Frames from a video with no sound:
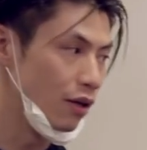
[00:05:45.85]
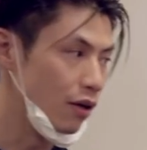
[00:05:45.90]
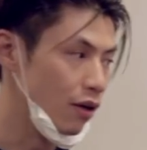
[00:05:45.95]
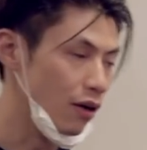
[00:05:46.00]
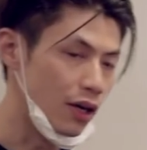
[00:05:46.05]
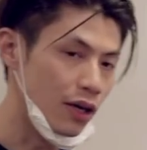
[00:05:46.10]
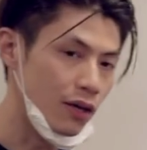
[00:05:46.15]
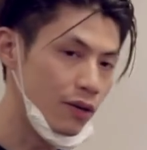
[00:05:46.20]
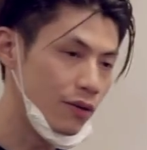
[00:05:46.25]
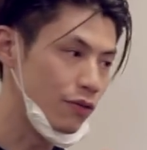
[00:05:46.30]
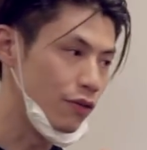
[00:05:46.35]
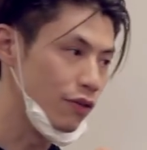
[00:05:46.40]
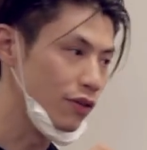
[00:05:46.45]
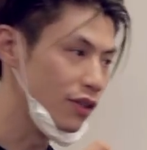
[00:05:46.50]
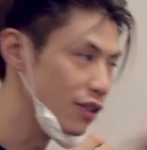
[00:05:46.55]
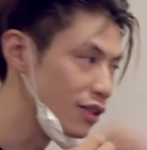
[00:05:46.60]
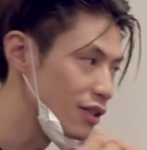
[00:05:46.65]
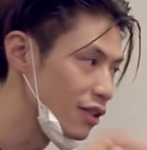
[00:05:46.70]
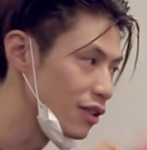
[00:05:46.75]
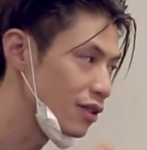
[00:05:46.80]
Okay,
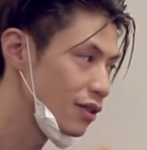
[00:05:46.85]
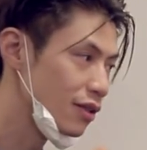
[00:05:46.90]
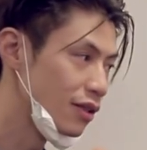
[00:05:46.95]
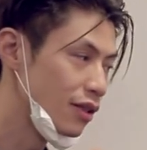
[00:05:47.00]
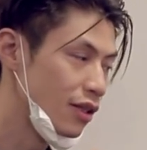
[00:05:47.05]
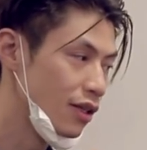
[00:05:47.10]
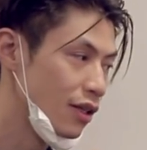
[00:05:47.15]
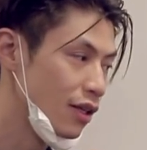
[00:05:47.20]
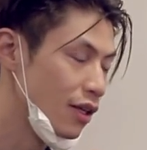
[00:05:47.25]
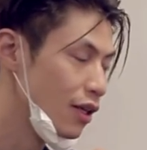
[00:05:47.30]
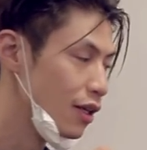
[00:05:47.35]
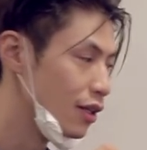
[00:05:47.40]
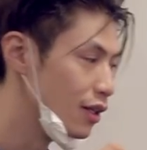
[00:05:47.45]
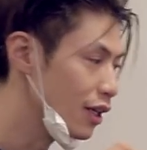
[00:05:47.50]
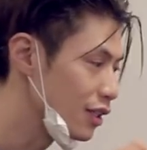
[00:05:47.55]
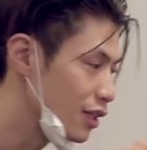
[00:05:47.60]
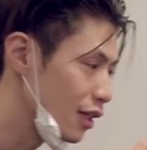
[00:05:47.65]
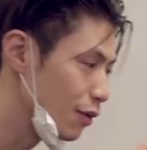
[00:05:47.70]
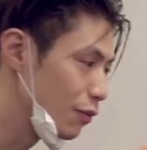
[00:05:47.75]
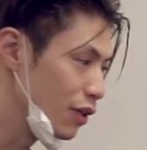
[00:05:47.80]
full distance.
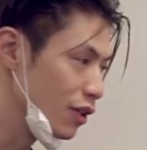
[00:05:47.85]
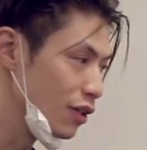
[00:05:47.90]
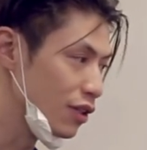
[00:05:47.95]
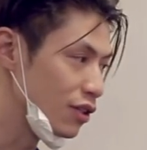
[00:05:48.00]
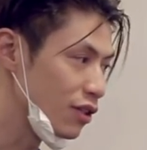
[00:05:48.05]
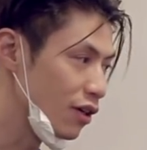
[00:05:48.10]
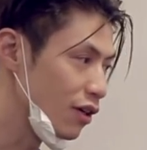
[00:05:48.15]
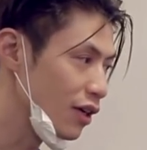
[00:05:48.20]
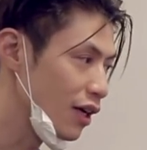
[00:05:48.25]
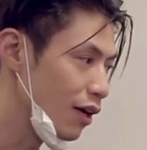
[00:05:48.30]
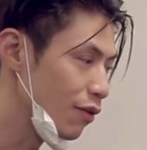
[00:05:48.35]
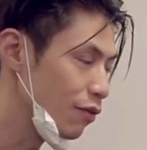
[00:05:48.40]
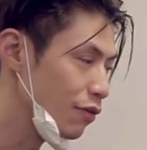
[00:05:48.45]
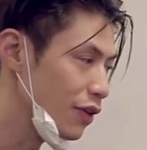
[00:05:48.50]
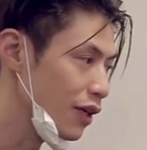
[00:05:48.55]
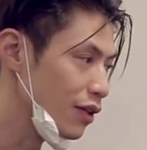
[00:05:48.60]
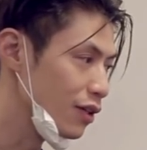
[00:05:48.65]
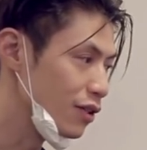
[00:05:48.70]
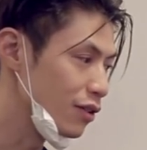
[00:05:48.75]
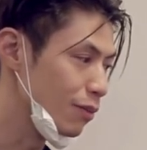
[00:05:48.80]
Next, I want you to start
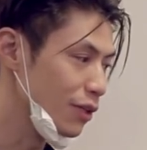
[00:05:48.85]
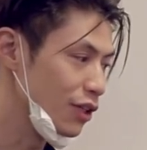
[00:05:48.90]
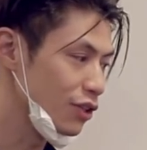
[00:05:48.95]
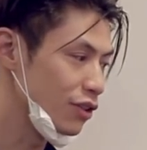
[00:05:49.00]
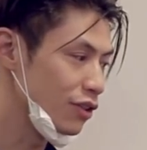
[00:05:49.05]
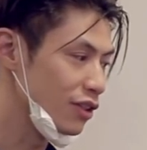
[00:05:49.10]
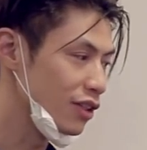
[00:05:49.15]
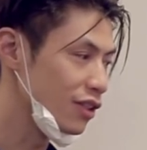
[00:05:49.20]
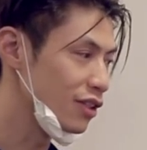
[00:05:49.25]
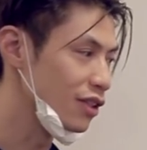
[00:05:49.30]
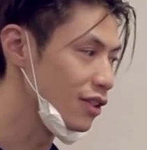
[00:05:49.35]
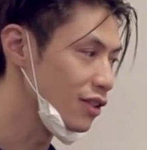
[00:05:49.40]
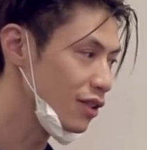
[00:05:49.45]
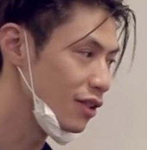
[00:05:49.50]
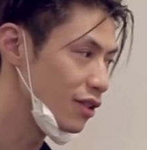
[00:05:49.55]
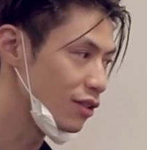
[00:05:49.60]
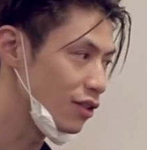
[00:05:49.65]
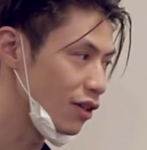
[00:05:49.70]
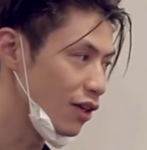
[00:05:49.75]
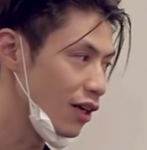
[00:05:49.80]
halfway. So measure the
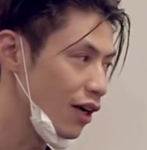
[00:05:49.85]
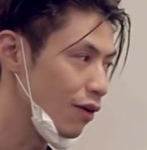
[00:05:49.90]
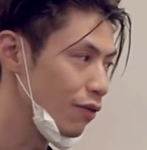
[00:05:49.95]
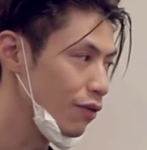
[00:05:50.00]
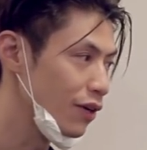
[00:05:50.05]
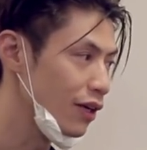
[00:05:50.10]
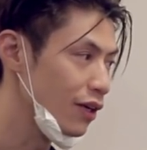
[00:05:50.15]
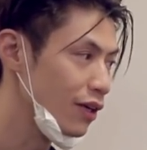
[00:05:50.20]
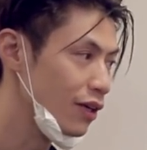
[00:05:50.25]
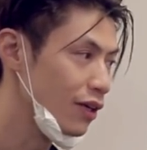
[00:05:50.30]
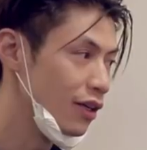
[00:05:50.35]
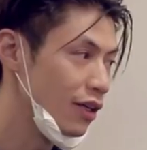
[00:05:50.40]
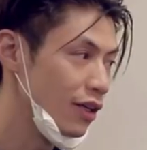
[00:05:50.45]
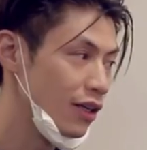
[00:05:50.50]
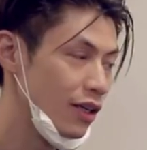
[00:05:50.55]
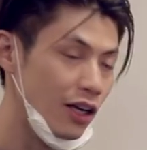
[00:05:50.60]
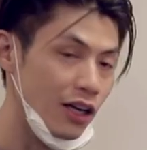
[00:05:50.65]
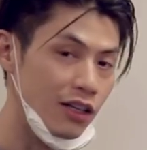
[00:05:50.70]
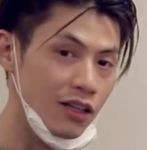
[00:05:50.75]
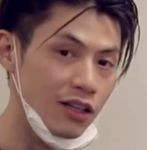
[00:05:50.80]
distance, start halfway,
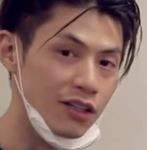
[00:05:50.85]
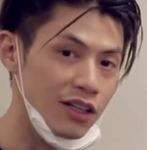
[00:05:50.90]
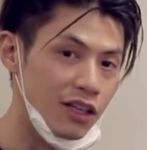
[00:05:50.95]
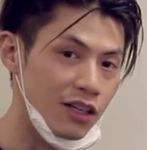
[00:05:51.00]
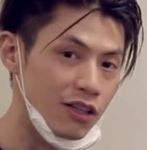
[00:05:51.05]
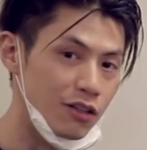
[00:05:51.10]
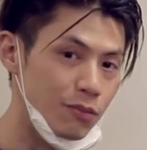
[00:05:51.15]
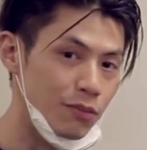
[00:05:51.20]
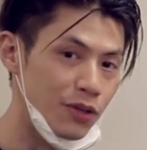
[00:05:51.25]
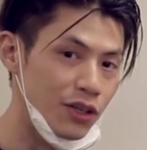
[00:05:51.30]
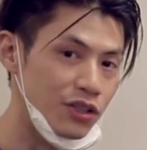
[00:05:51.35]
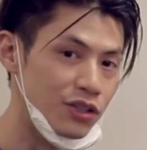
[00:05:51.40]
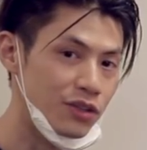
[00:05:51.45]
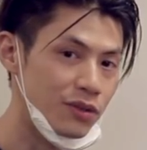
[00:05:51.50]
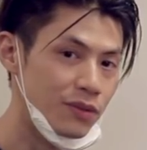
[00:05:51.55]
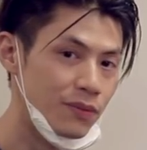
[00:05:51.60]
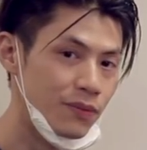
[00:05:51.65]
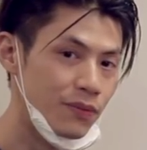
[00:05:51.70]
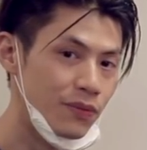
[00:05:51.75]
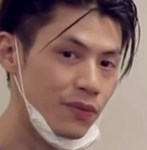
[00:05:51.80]
and then take out the punch.